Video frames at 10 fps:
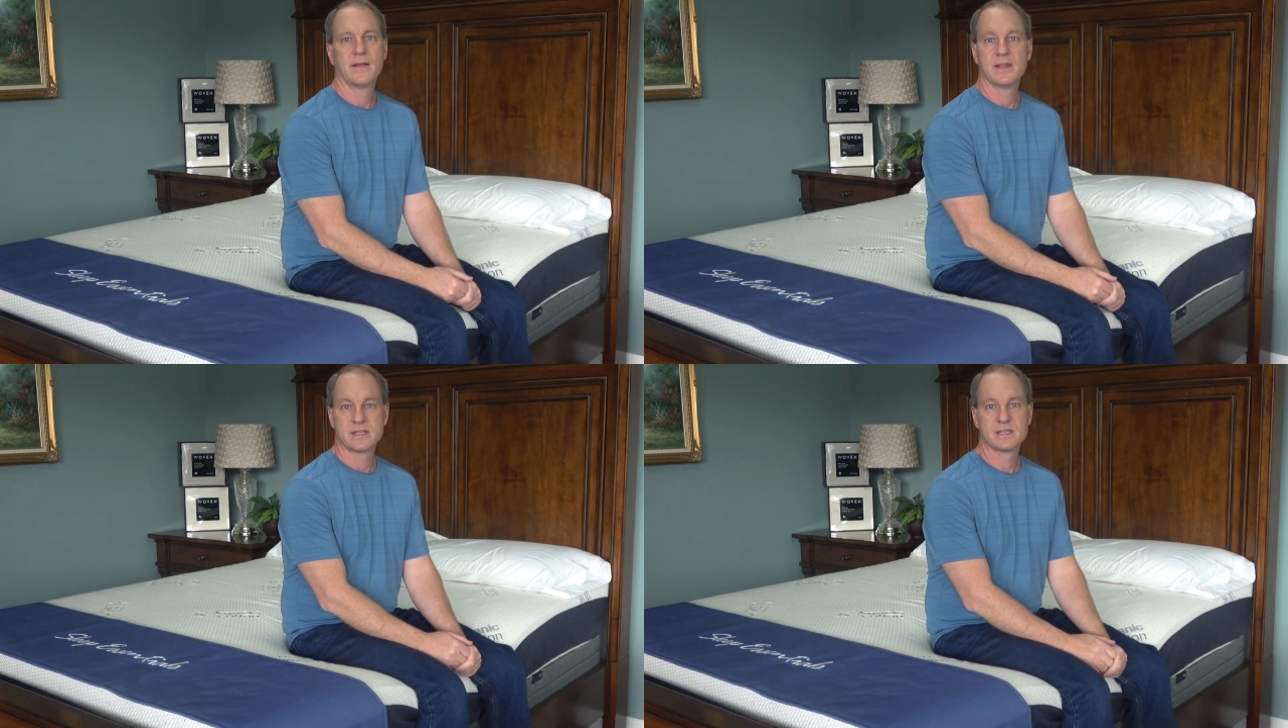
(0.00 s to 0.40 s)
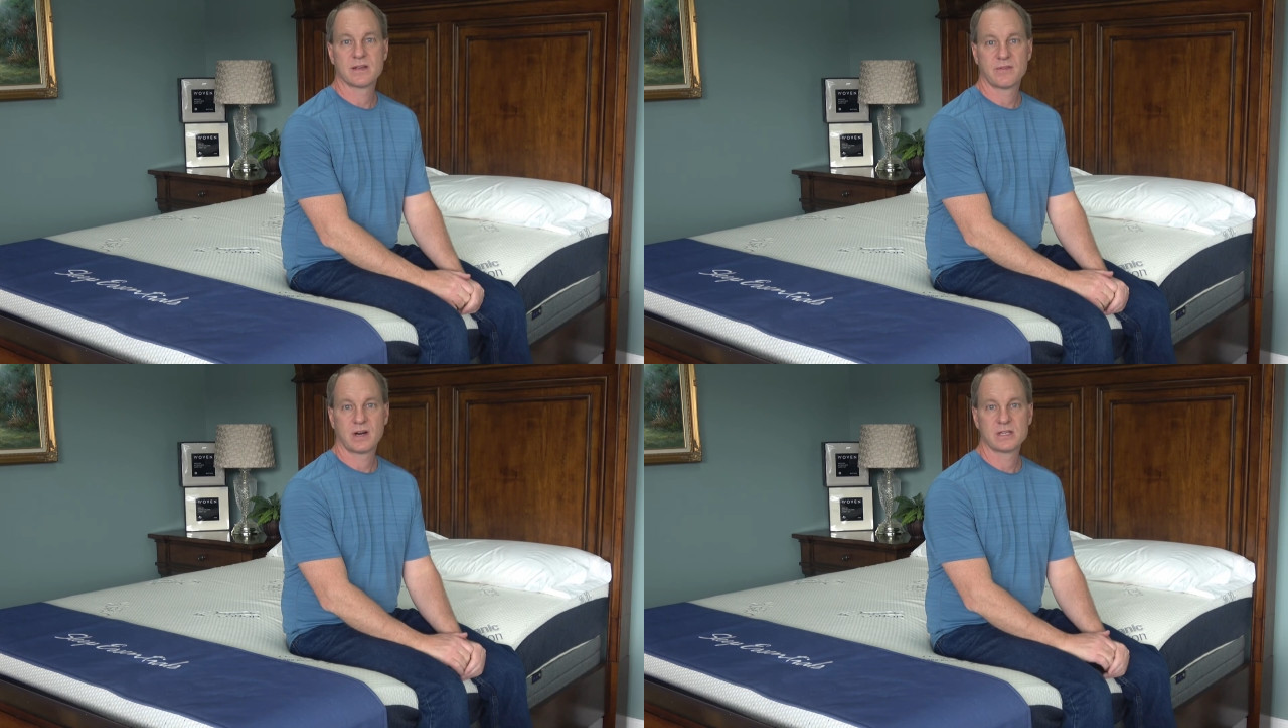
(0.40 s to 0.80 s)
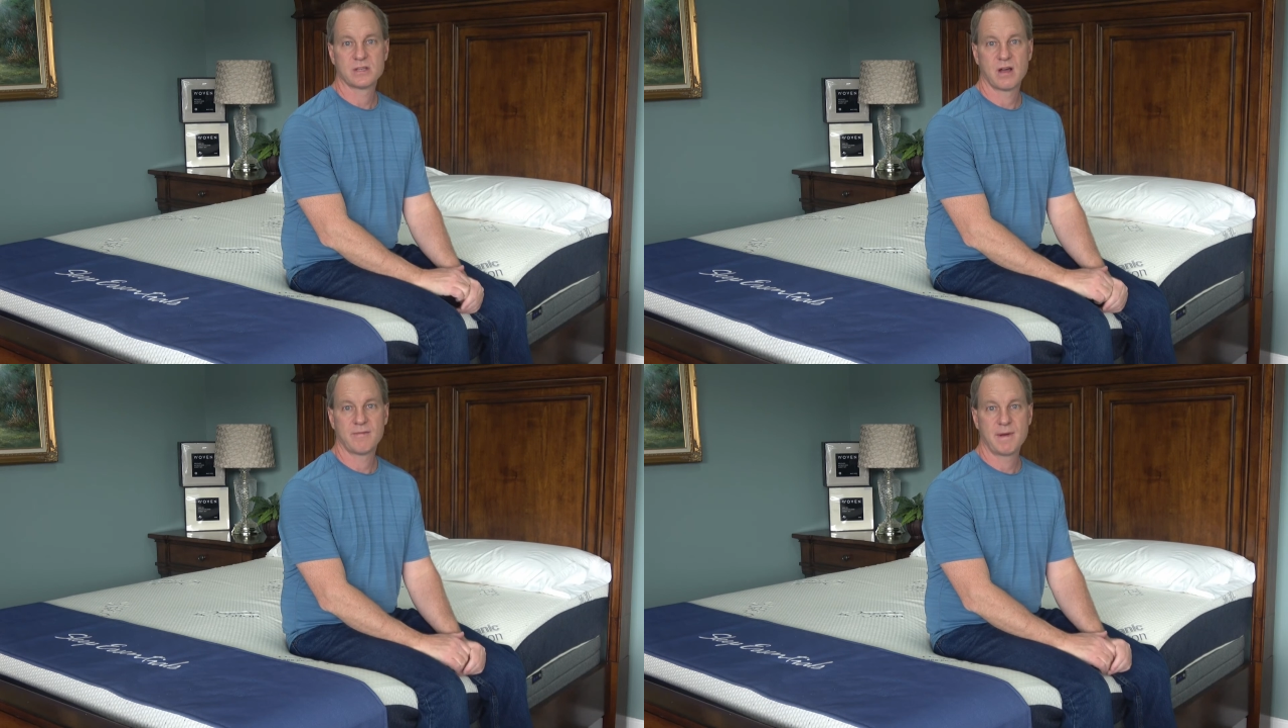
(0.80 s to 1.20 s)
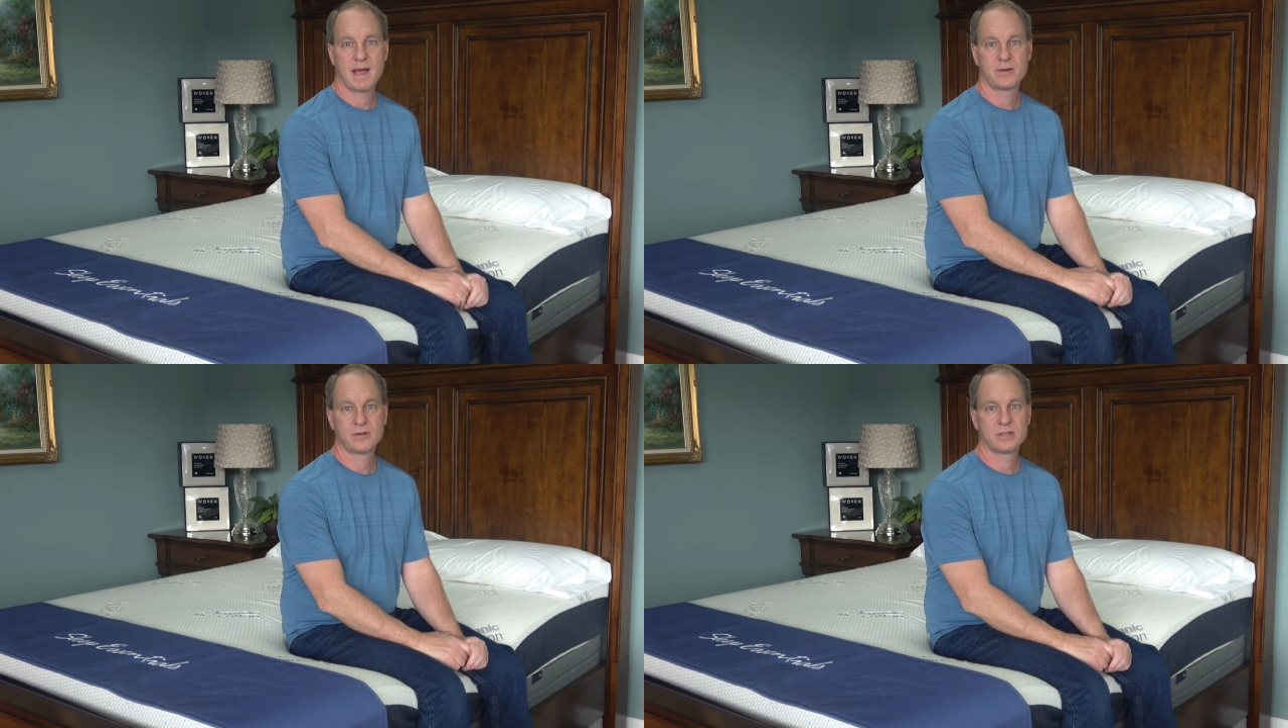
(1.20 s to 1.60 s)
This is a very soft
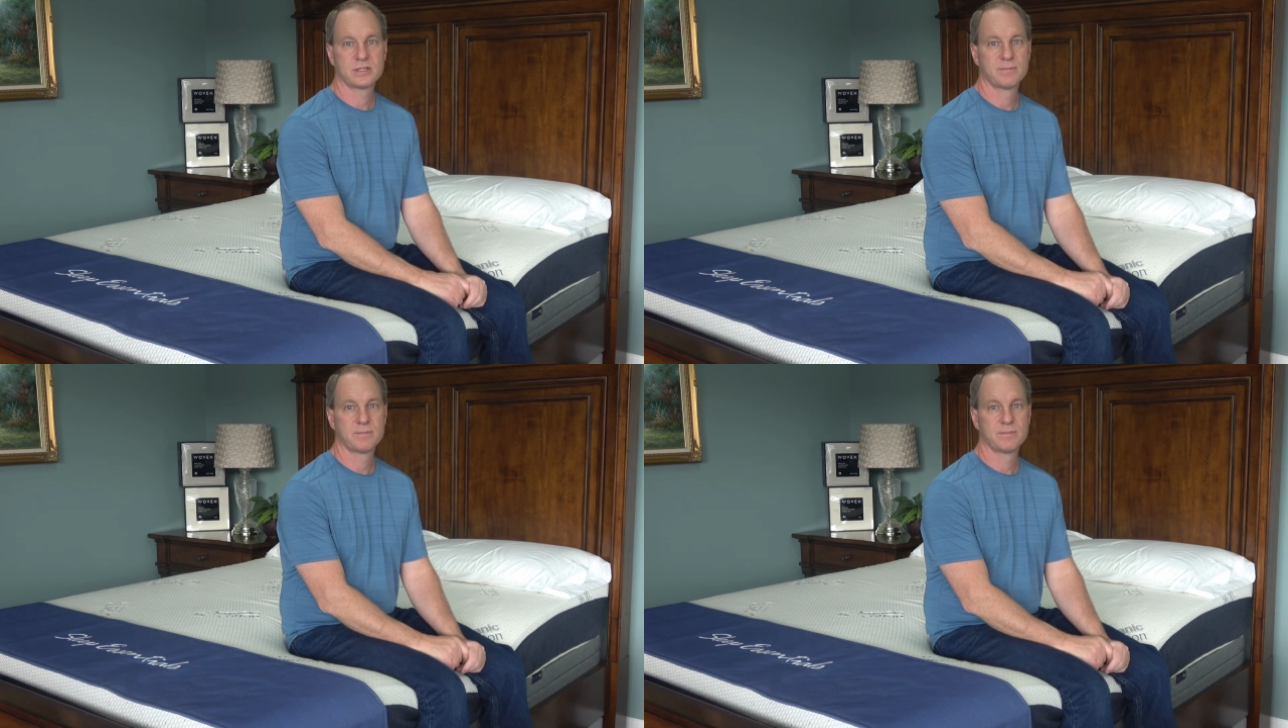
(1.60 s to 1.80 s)
mattress,